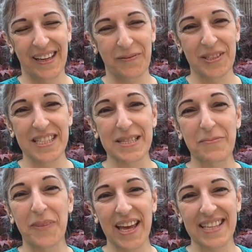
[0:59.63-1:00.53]
What is the
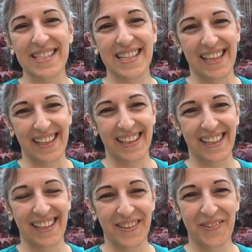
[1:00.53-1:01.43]
best thing
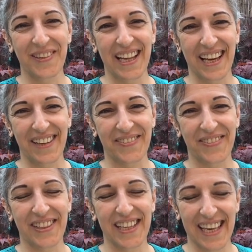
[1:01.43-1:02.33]
in your life
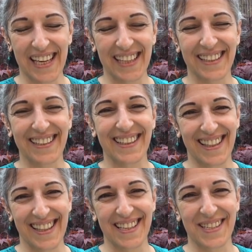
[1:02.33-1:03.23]
in
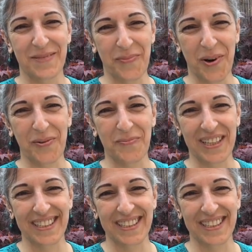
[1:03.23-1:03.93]
this moment?